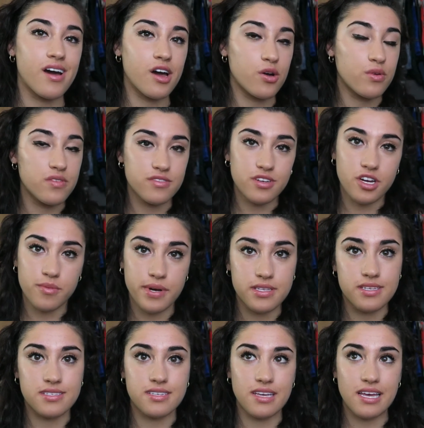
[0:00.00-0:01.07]
uh, we even talked
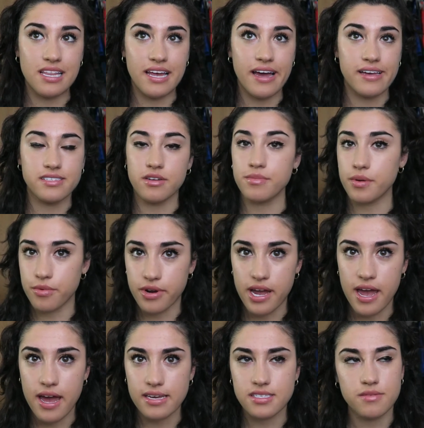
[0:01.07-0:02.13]
about this in class. I remember I
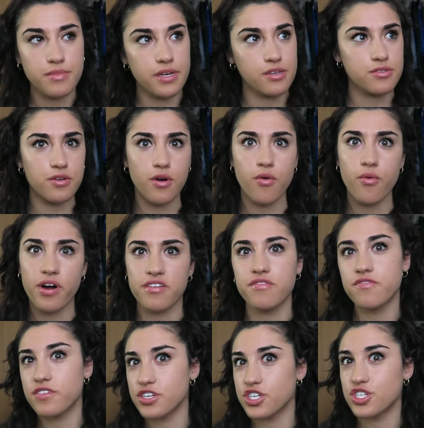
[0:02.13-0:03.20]
asked, I'm like, so
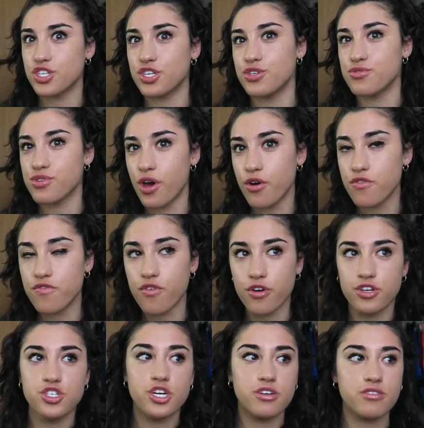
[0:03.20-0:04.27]
what fish do you go
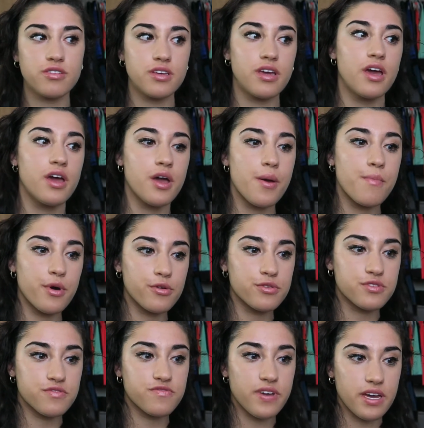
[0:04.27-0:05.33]
for? Generally,
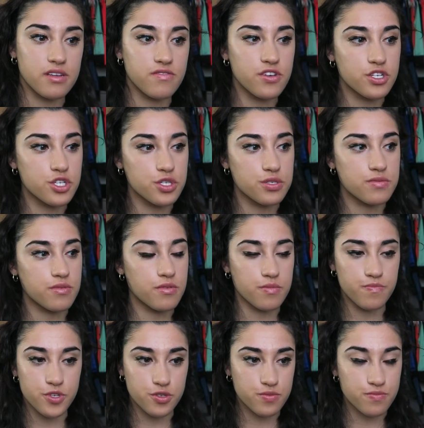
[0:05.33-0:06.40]
most fatty fishes, or
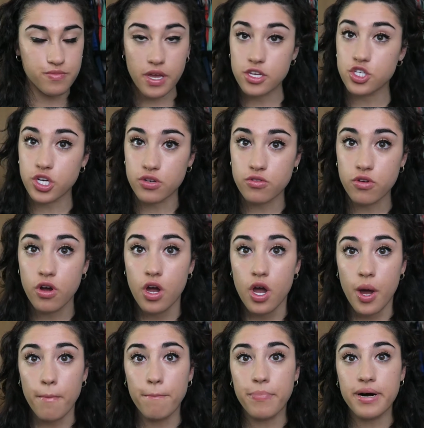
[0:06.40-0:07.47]
just in general,
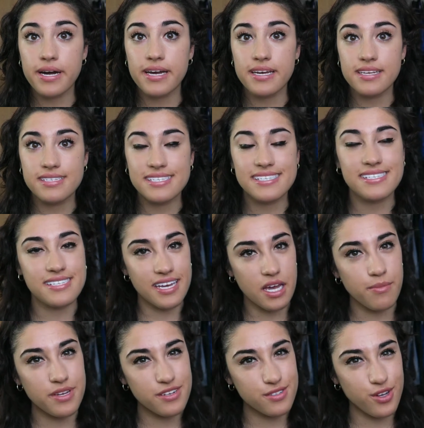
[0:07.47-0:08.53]
but
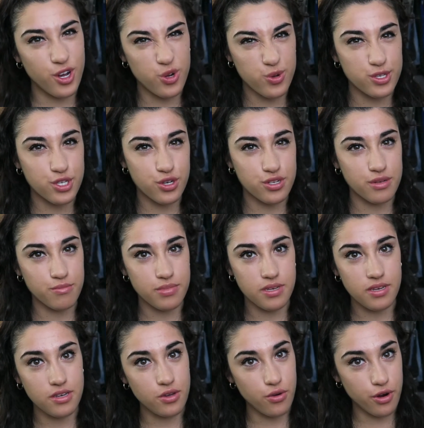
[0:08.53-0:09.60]
salmon is always gonna
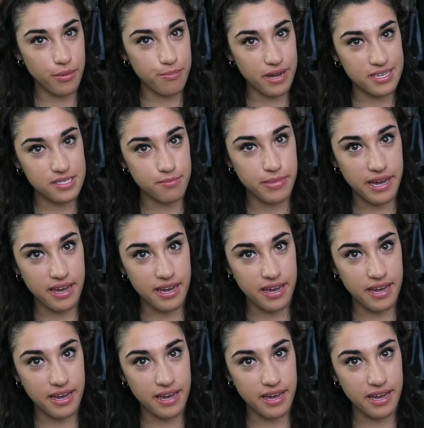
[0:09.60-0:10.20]
be your best